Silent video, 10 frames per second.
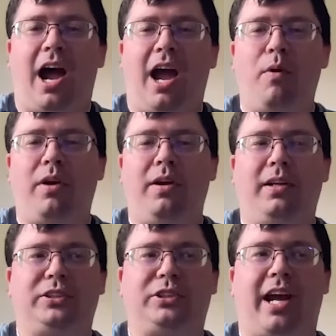I want
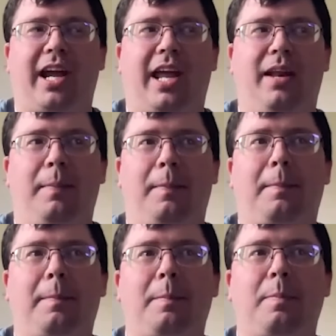to try and
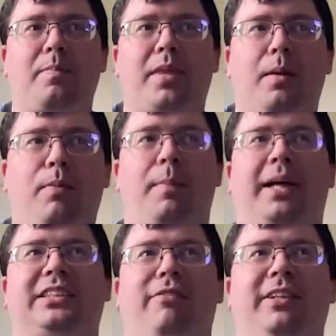put
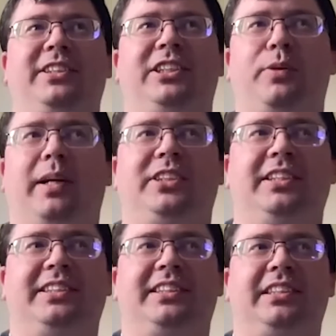myself in
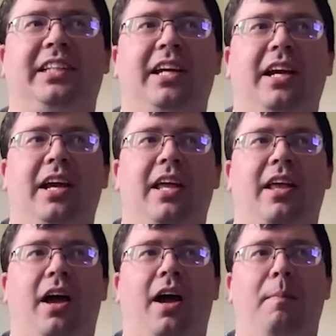situations
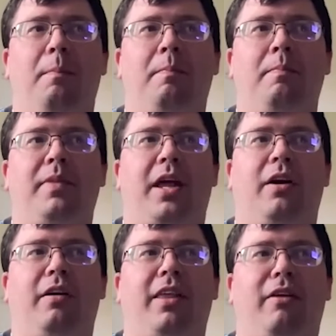that
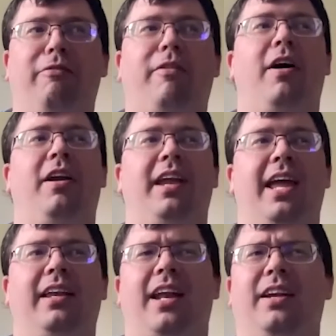are fun, and
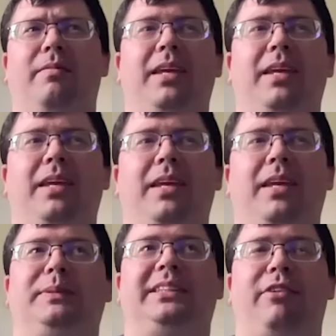kind of even more
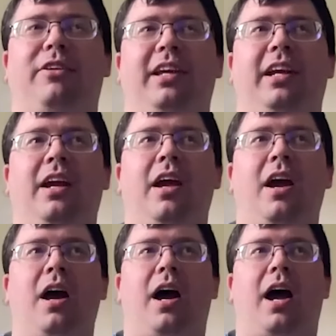specifically,
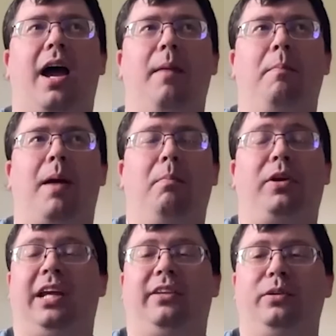I'm
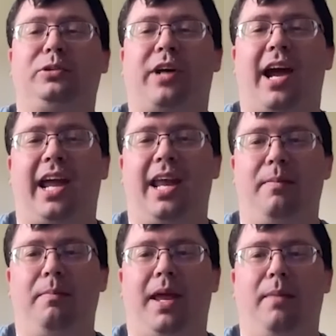looking to try
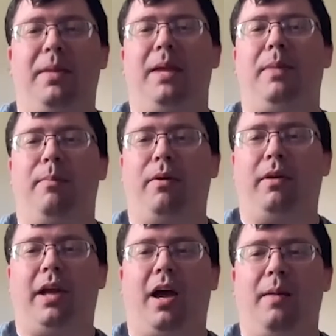and meet
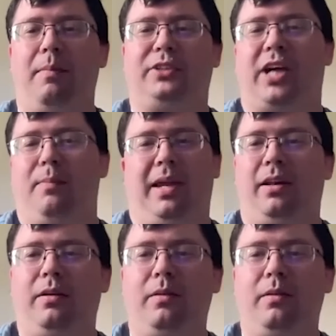people, try and meet